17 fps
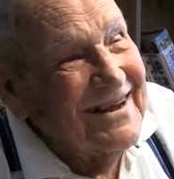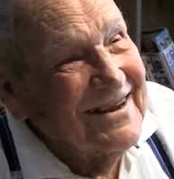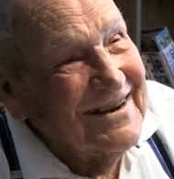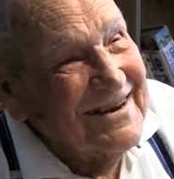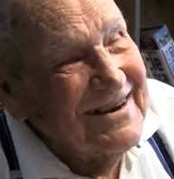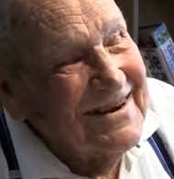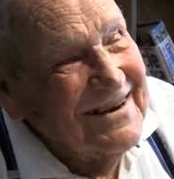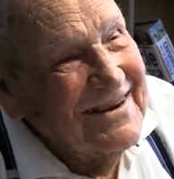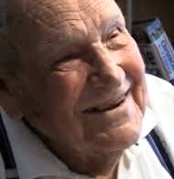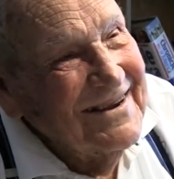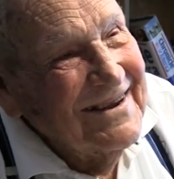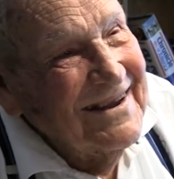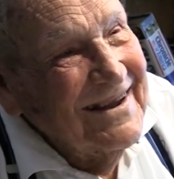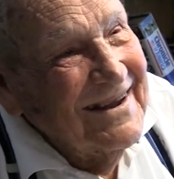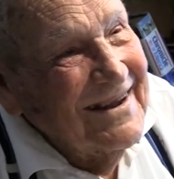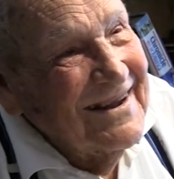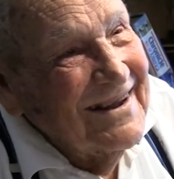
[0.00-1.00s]
and,
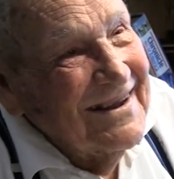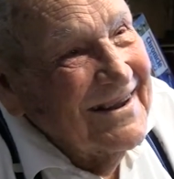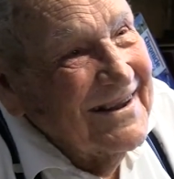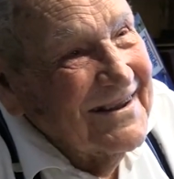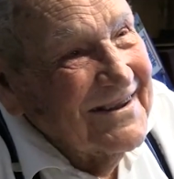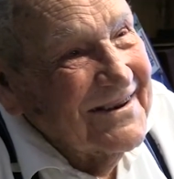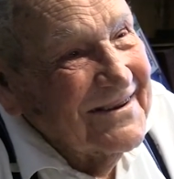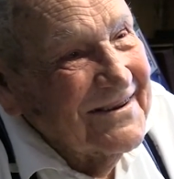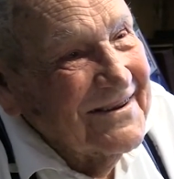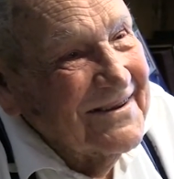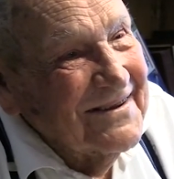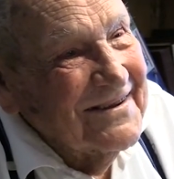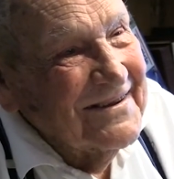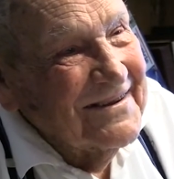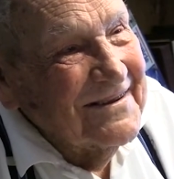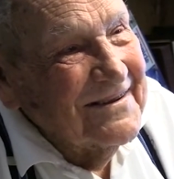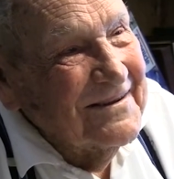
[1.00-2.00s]
and uh,
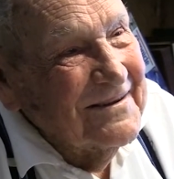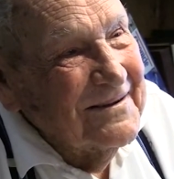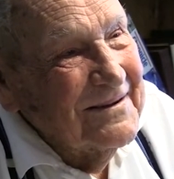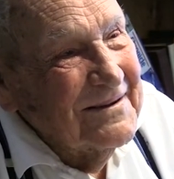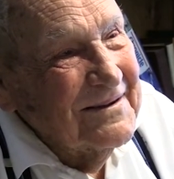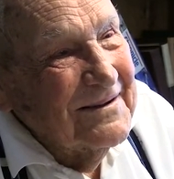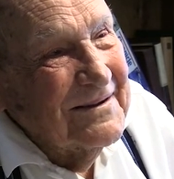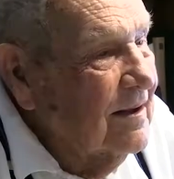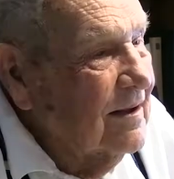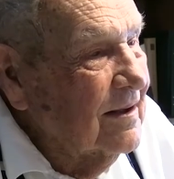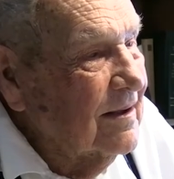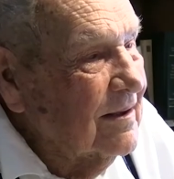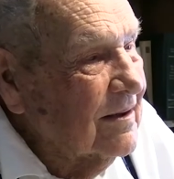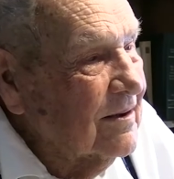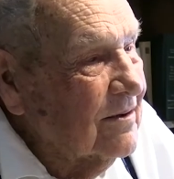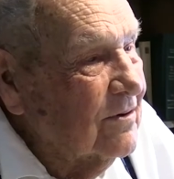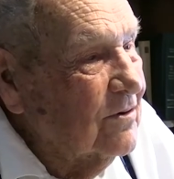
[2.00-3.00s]

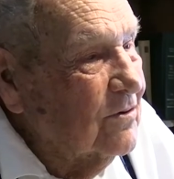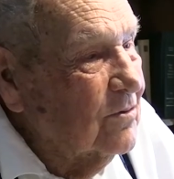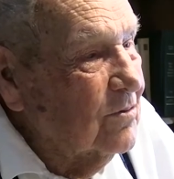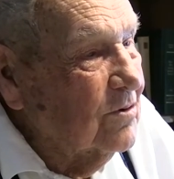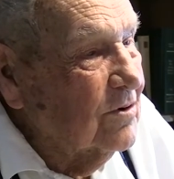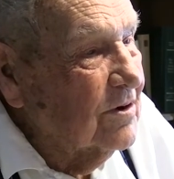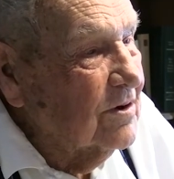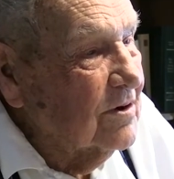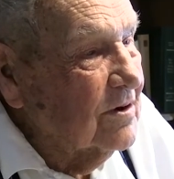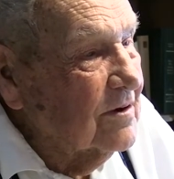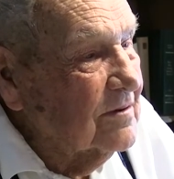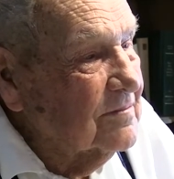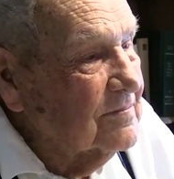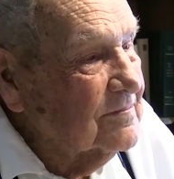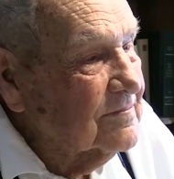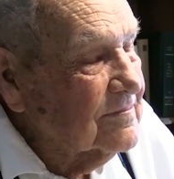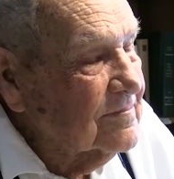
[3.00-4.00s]
oh, what, uh,
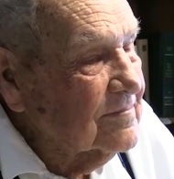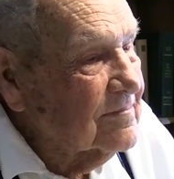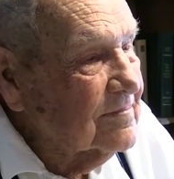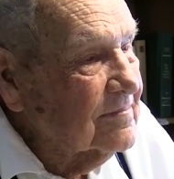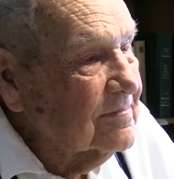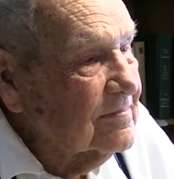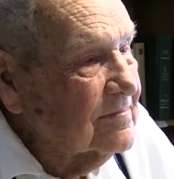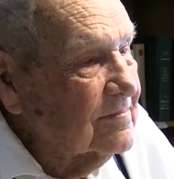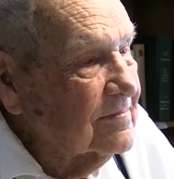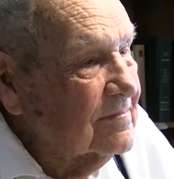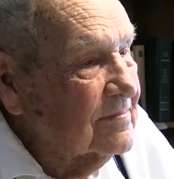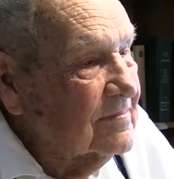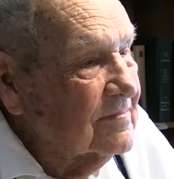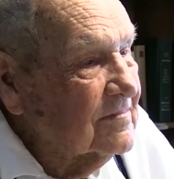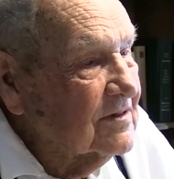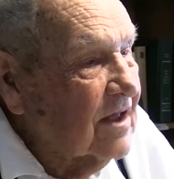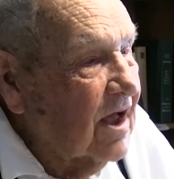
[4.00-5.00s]

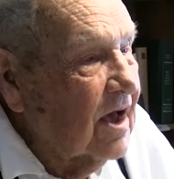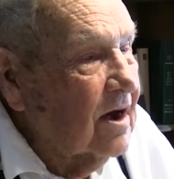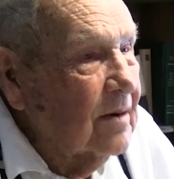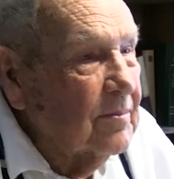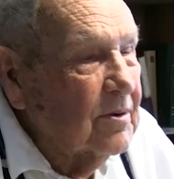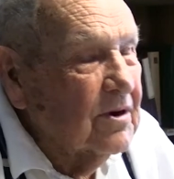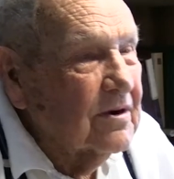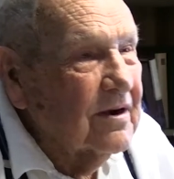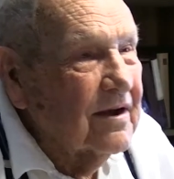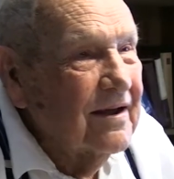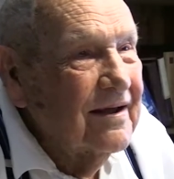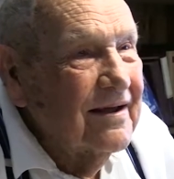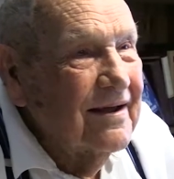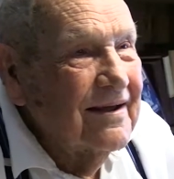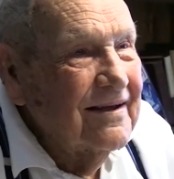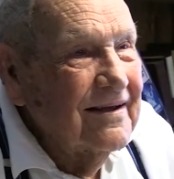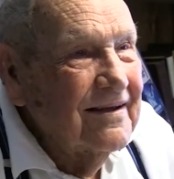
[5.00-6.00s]
halibut.
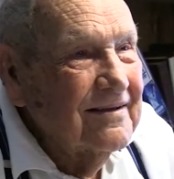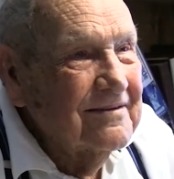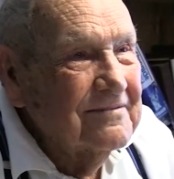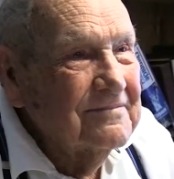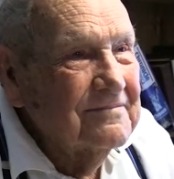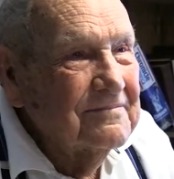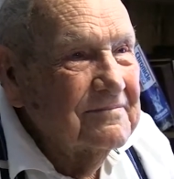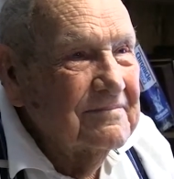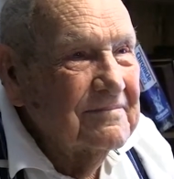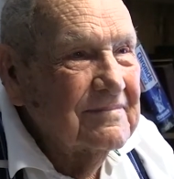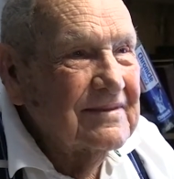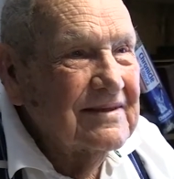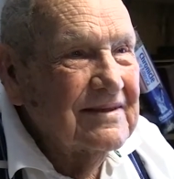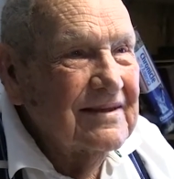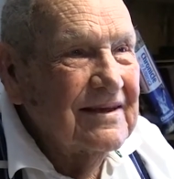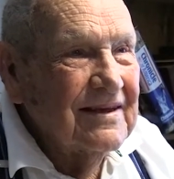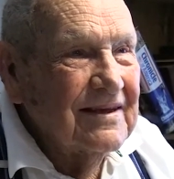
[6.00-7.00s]
Okay,
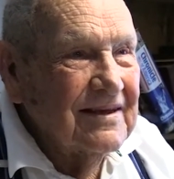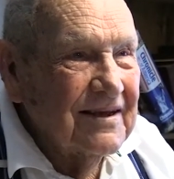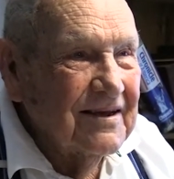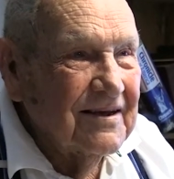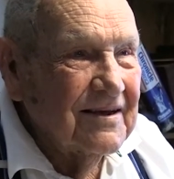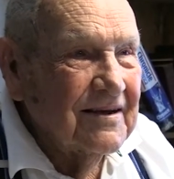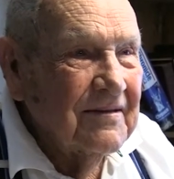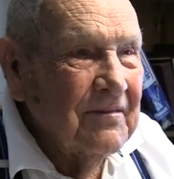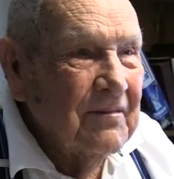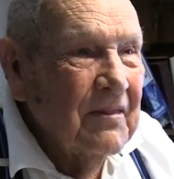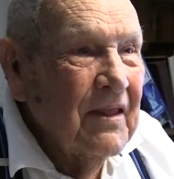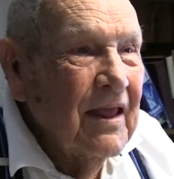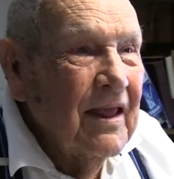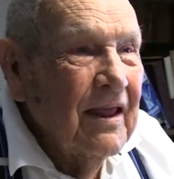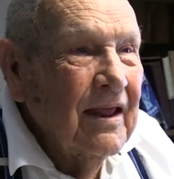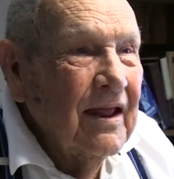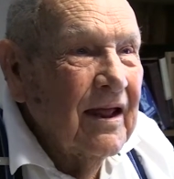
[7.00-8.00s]
halibut. Yeah.
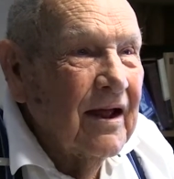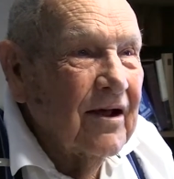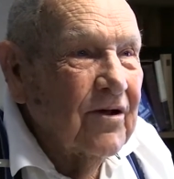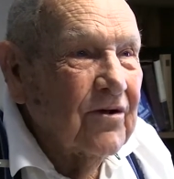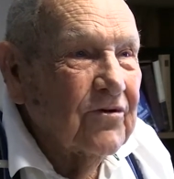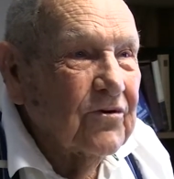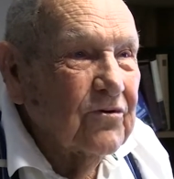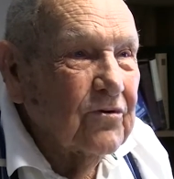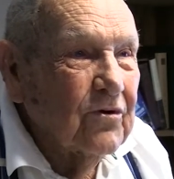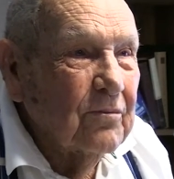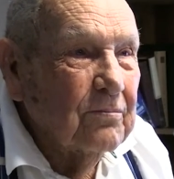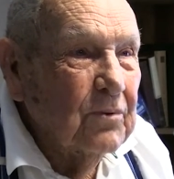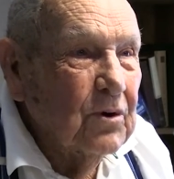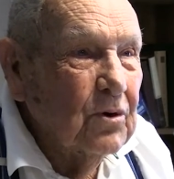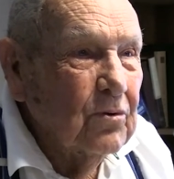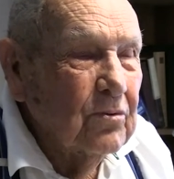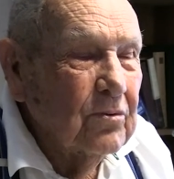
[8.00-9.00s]
I was on a
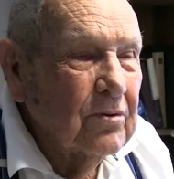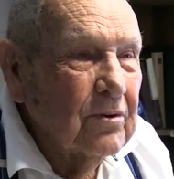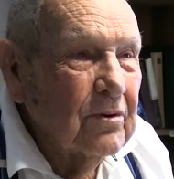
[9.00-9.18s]
boat,